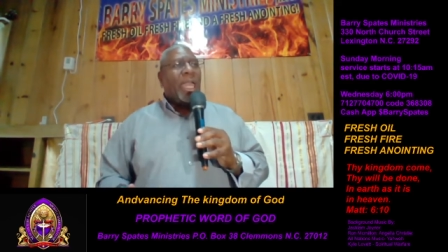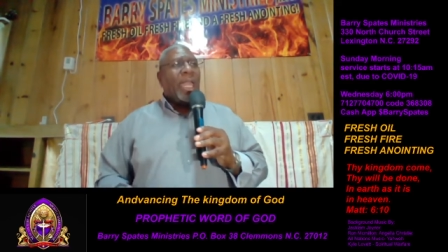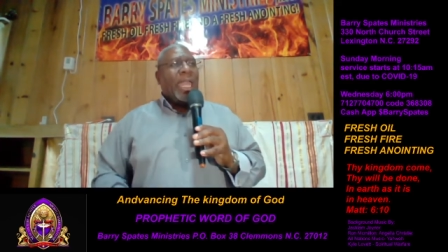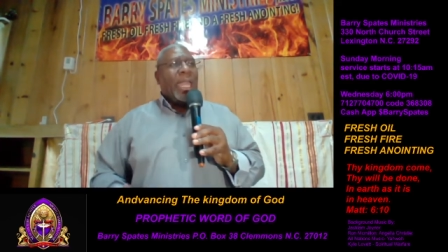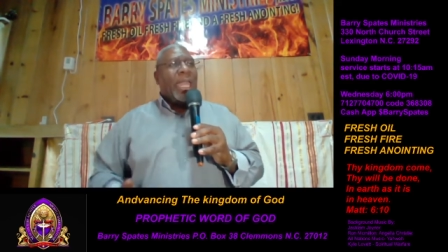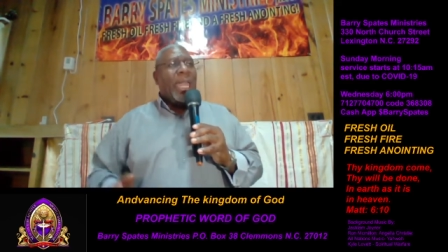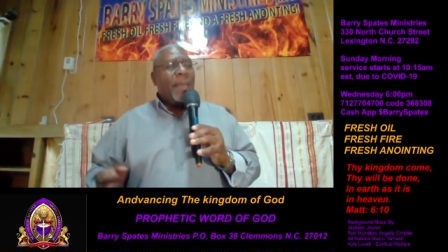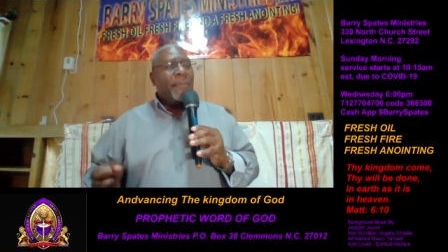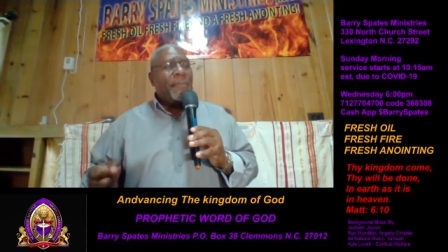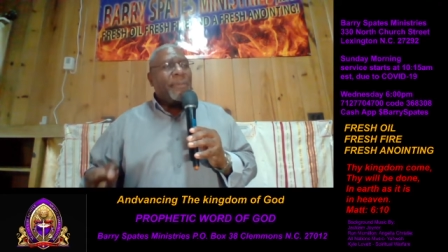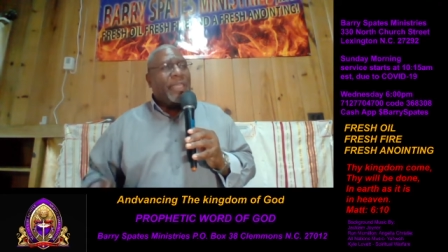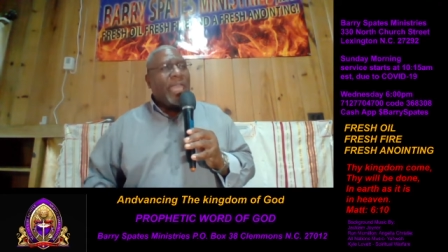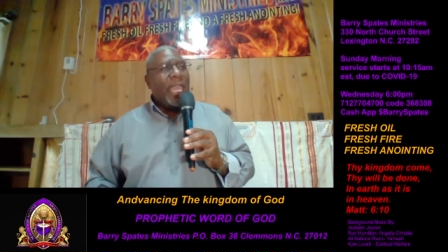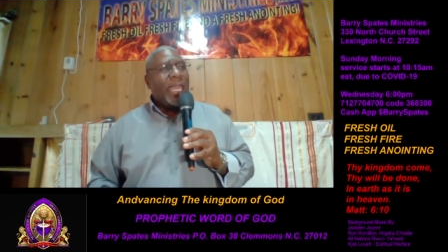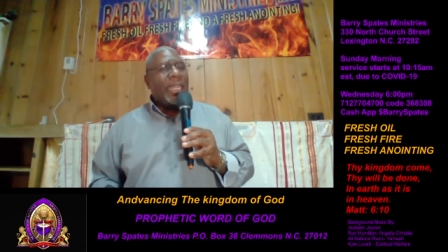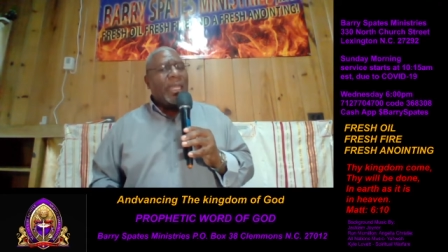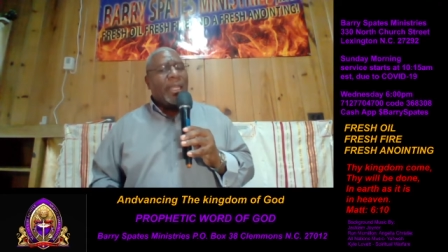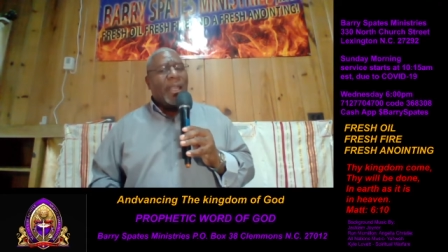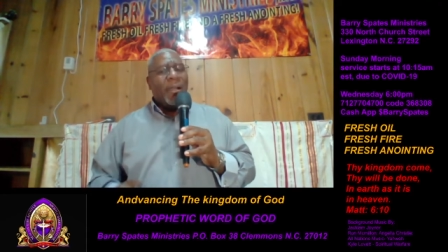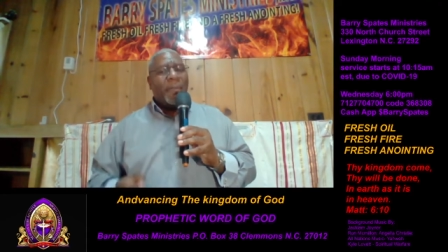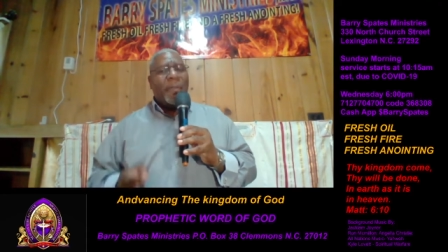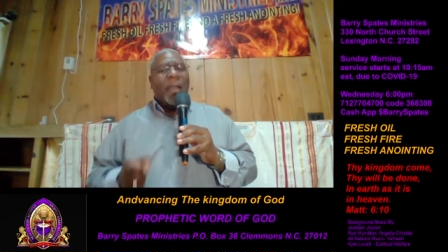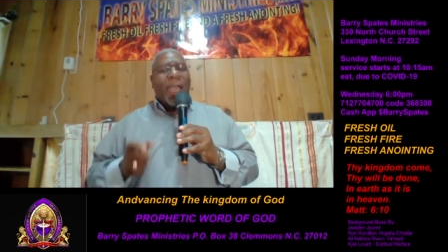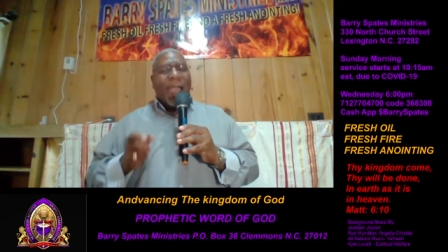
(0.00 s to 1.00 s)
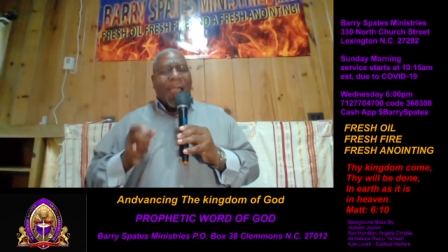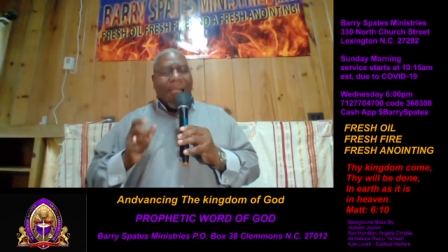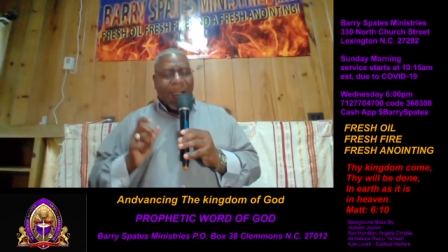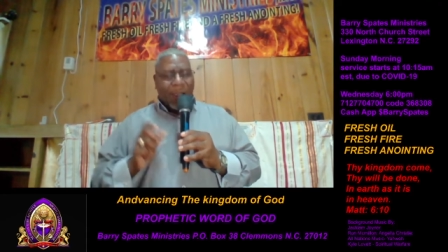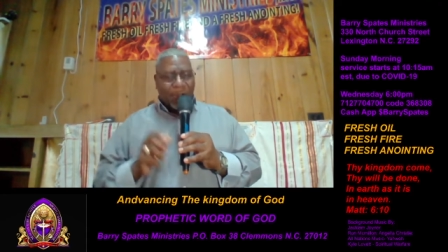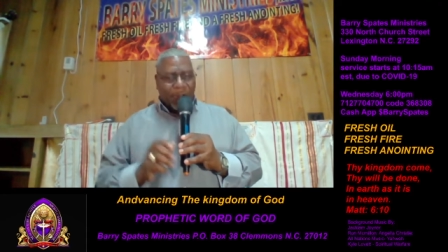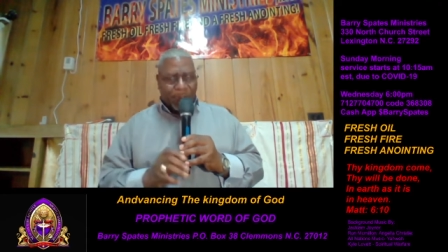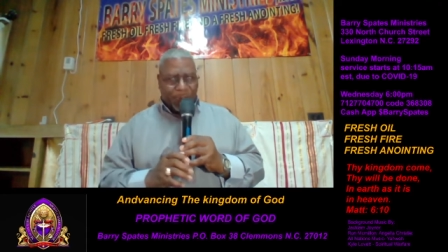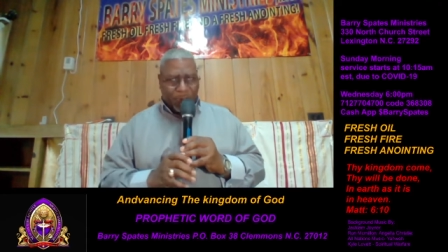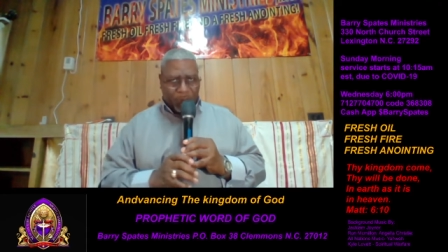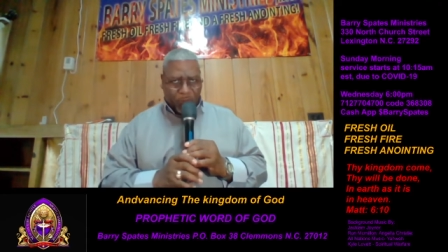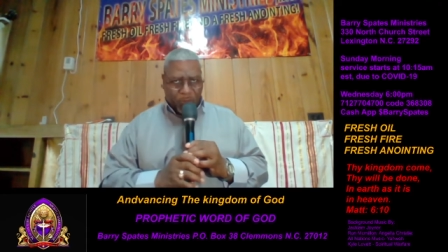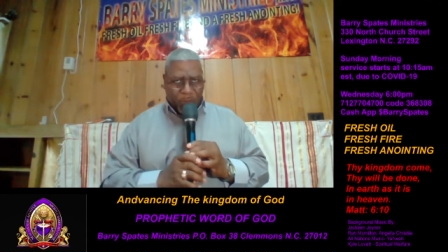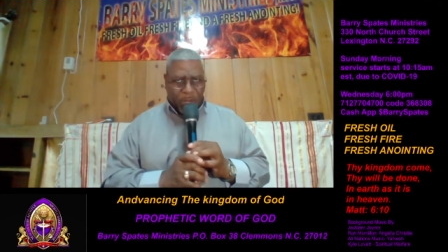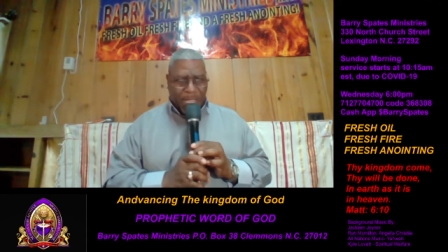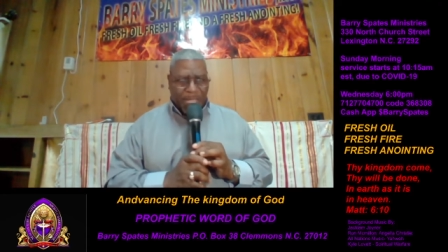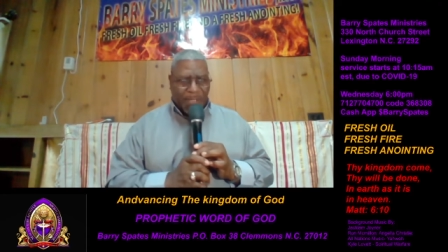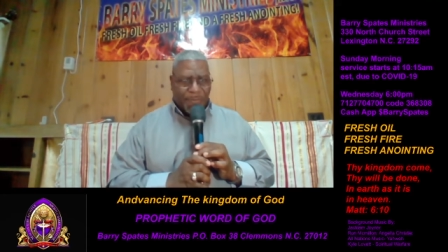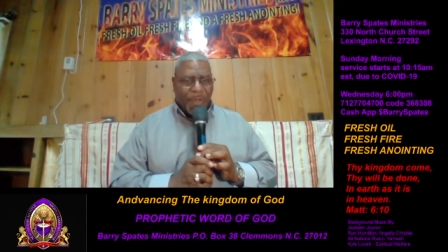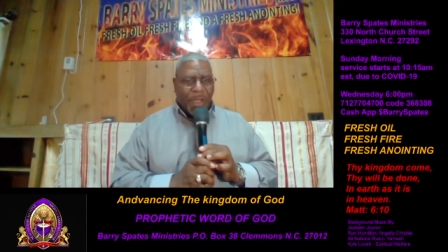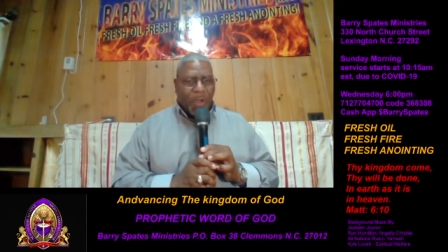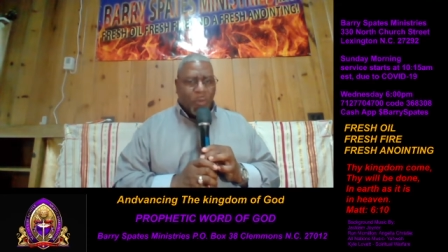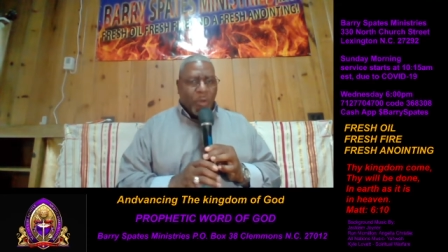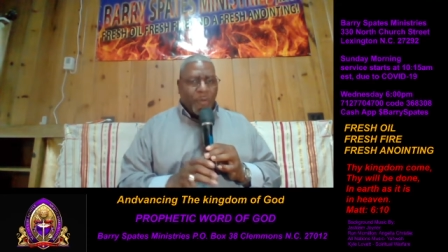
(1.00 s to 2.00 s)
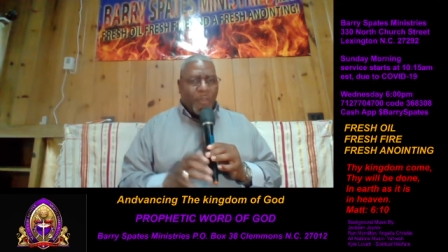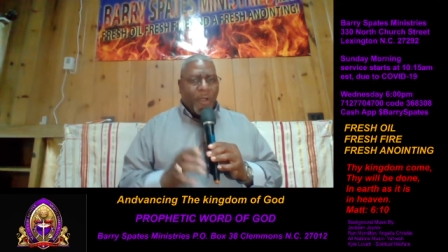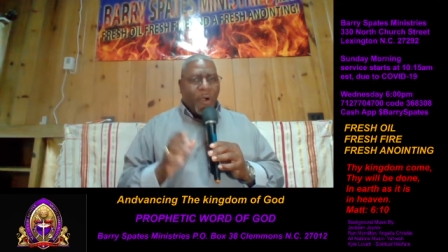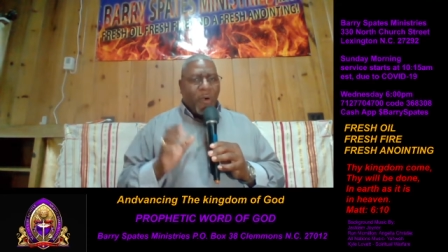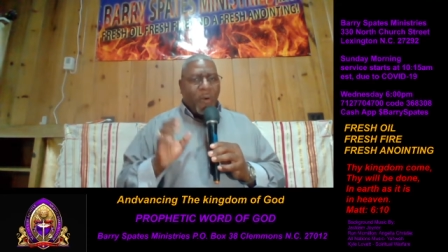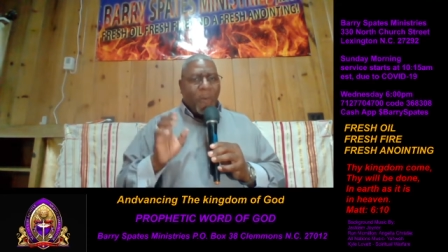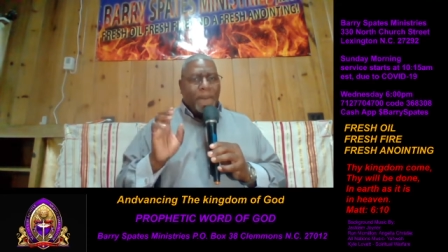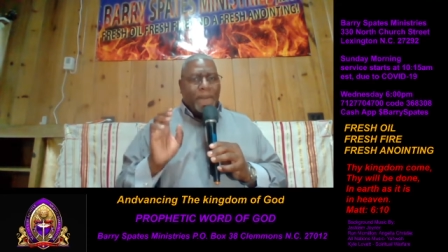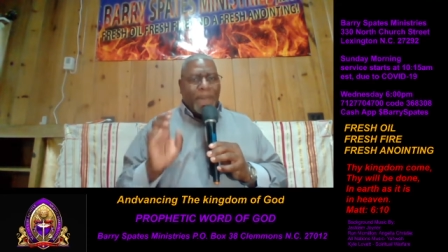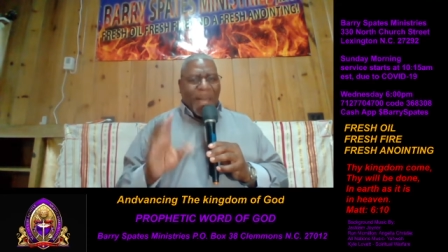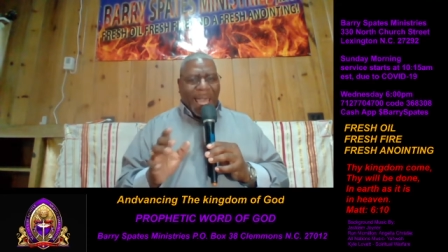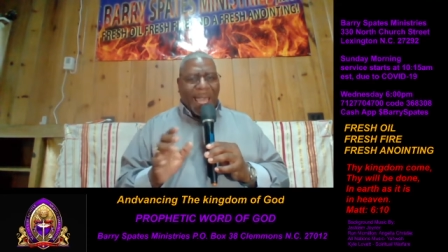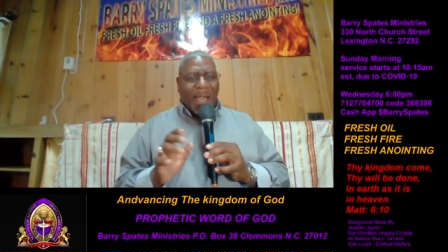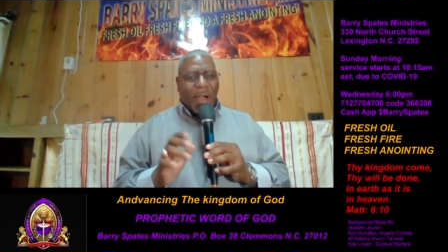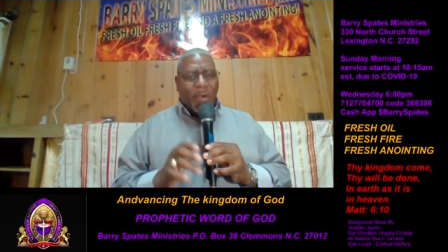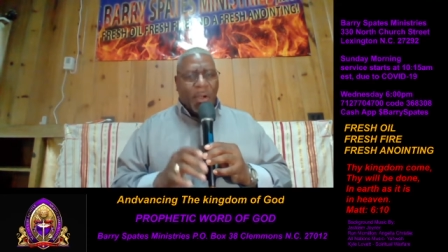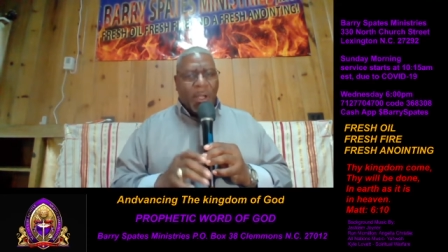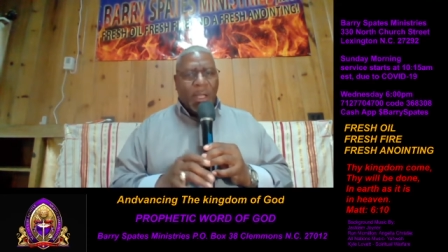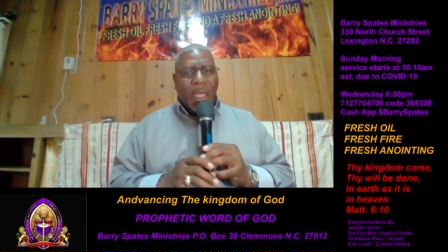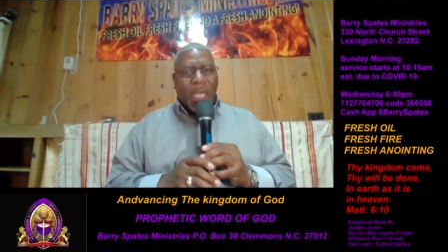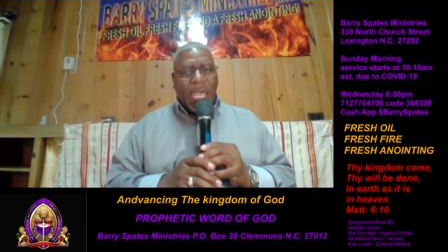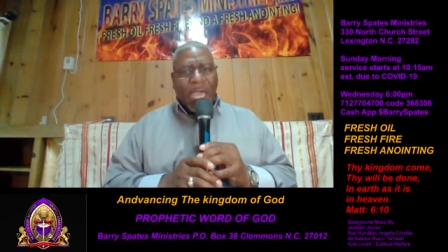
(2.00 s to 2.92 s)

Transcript: and him getting up out of the grave with all power